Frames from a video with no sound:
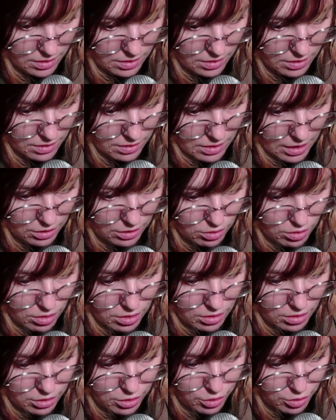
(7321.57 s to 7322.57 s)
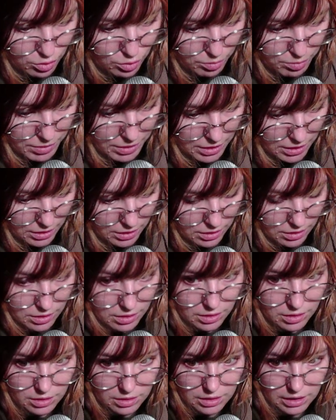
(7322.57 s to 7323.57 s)
That'll do, pig.
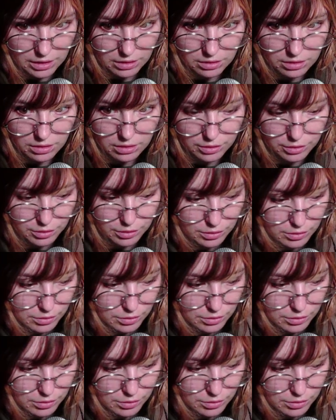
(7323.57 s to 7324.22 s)
That'll do.